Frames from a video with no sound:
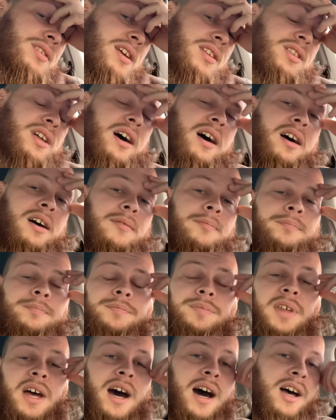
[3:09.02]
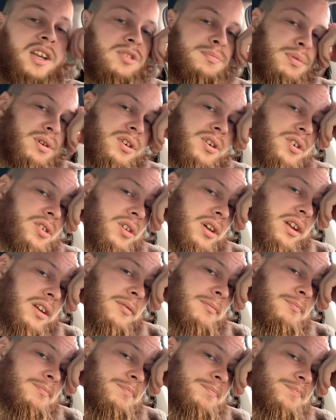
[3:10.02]
at the hospital
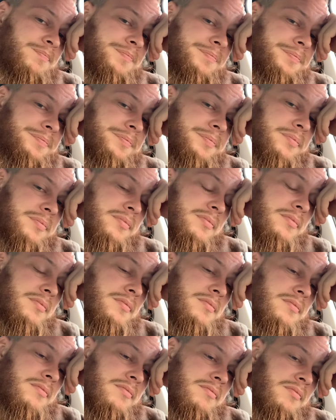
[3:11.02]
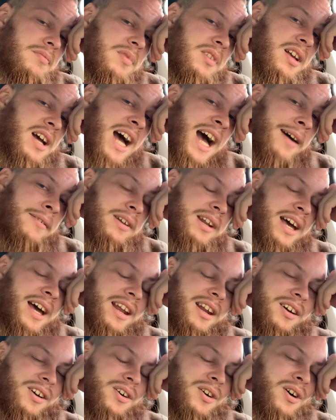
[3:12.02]
and I haven't
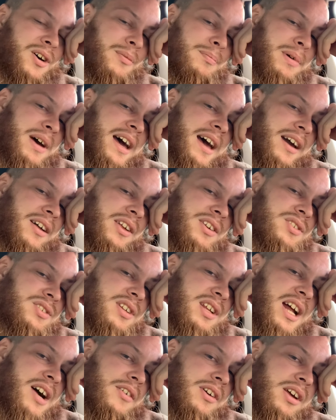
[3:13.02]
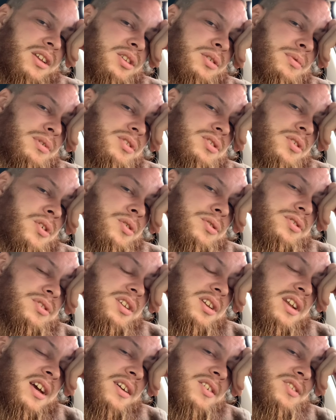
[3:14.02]
had a call back. They said I would get the results
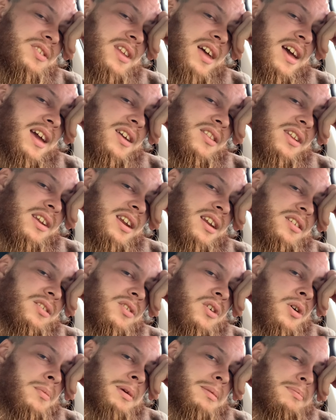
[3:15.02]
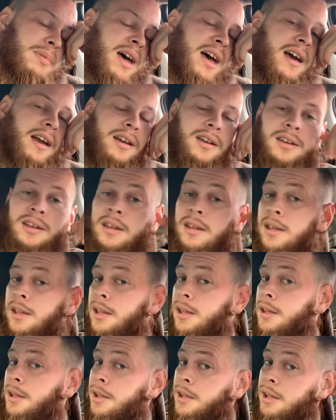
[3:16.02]
the next day, and they didn't call me back.
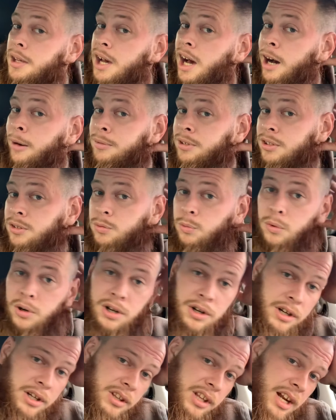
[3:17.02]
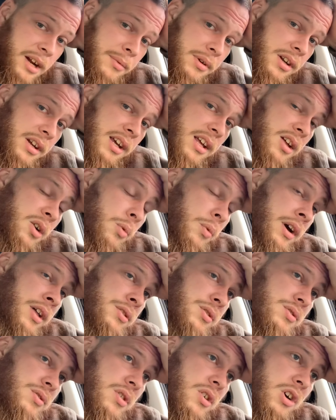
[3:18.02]
I'm just worried that I'm going to get a
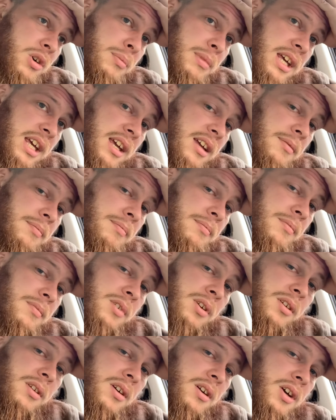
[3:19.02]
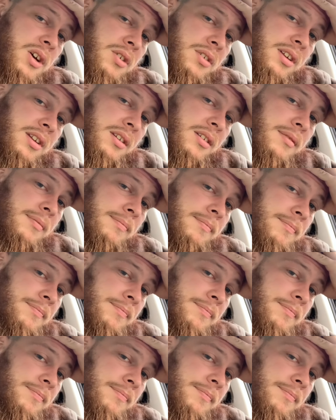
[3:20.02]
withdrawal, man, you know, and